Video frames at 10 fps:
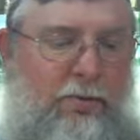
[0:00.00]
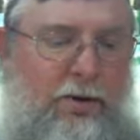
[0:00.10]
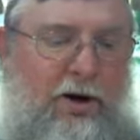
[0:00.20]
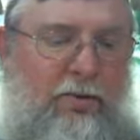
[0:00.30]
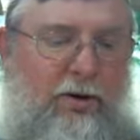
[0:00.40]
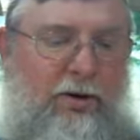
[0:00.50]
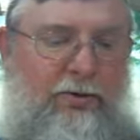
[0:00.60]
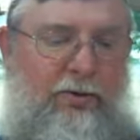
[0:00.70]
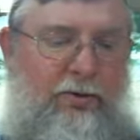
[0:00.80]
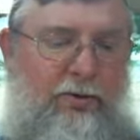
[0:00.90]
parable
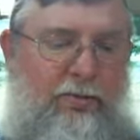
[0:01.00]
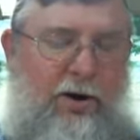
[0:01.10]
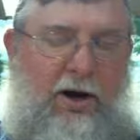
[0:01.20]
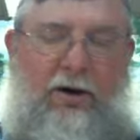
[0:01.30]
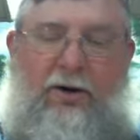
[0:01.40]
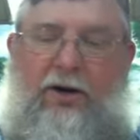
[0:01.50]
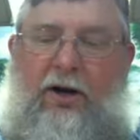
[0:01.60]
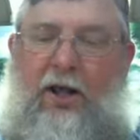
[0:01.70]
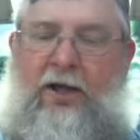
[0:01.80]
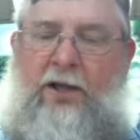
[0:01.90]
on the potter and the
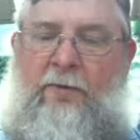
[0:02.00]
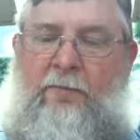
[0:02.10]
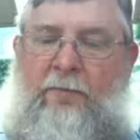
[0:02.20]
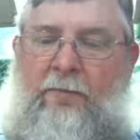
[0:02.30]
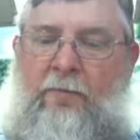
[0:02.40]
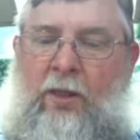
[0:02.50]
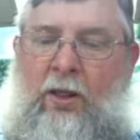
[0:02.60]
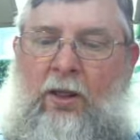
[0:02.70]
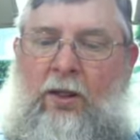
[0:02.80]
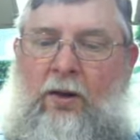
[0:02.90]
clay.
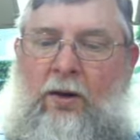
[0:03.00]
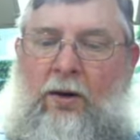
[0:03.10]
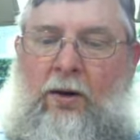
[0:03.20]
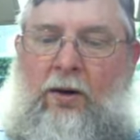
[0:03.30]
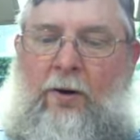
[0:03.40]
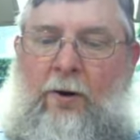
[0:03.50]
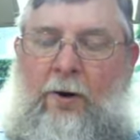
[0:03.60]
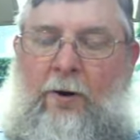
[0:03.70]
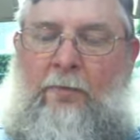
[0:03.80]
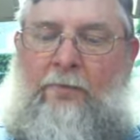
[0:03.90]

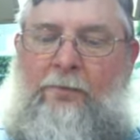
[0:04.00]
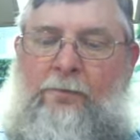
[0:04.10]
And